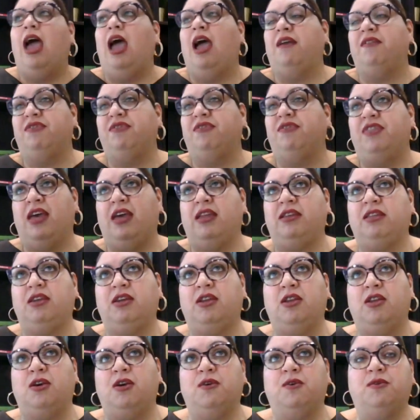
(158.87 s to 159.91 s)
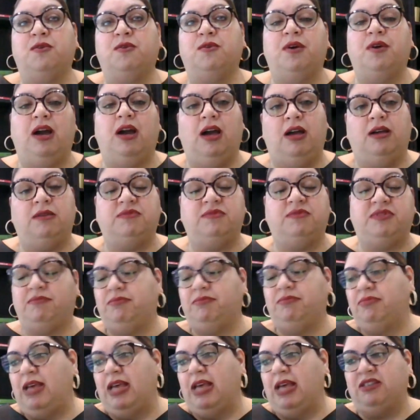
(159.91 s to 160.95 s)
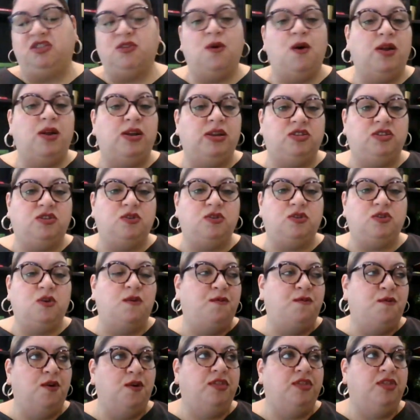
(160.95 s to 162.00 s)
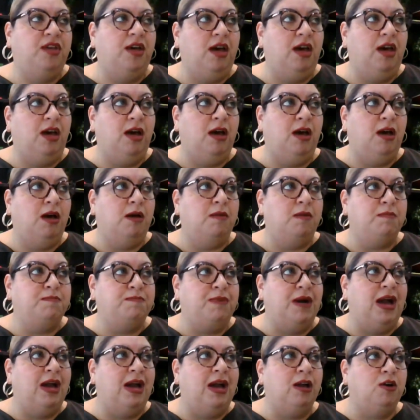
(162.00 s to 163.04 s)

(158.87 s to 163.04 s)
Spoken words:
Okay, and then and so on and so forth.